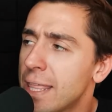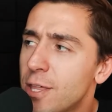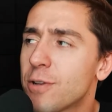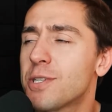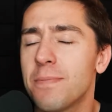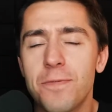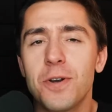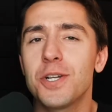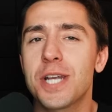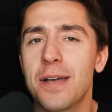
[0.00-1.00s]
There's some
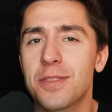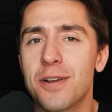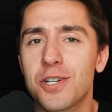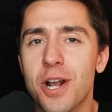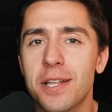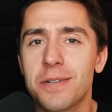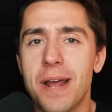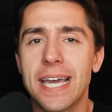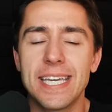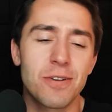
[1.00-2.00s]
footage out there of Charlie
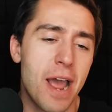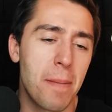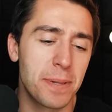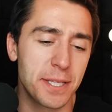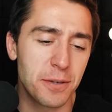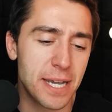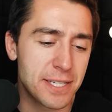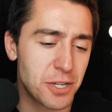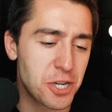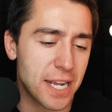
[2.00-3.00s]
Radtke grappling. You guys
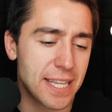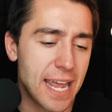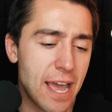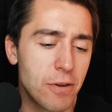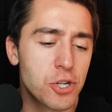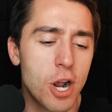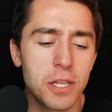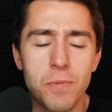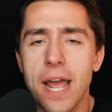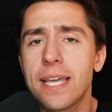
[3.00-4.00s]
could check that out.
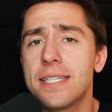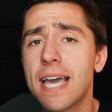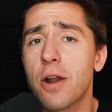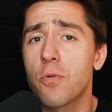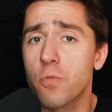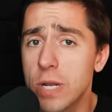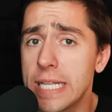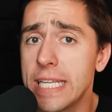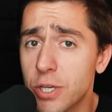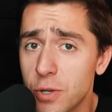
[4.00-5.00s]
Charlie Radtke's got a
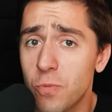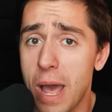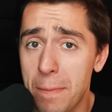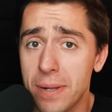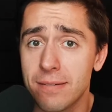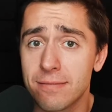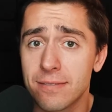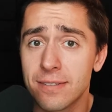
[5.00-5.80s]
really good weapon.